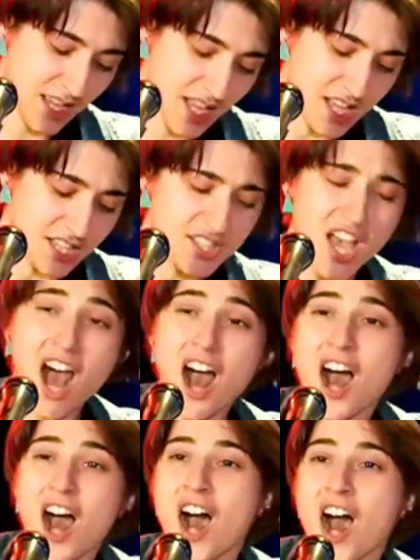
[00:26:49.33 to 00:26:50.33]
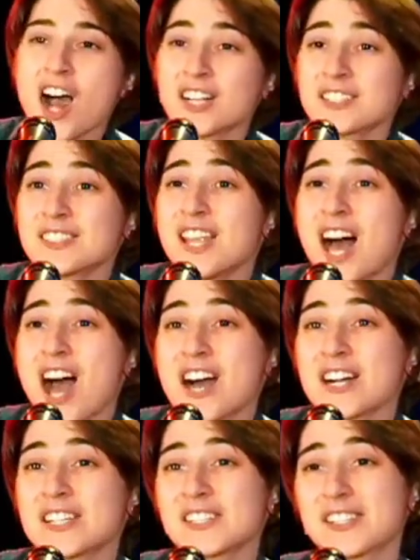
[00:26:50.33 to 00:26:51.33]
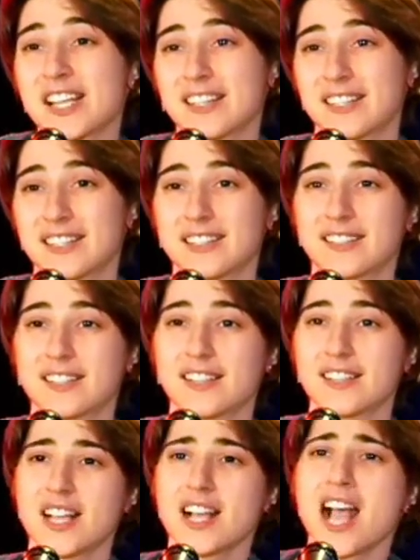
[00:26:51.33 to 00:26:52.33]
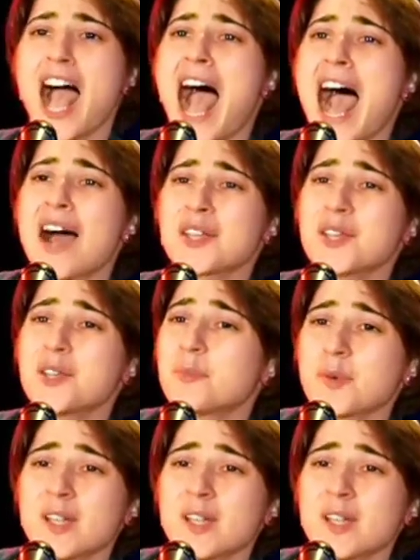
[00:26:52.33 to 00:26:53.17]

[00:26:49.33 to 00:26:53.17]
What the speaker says: Young lungs, how do you breathe?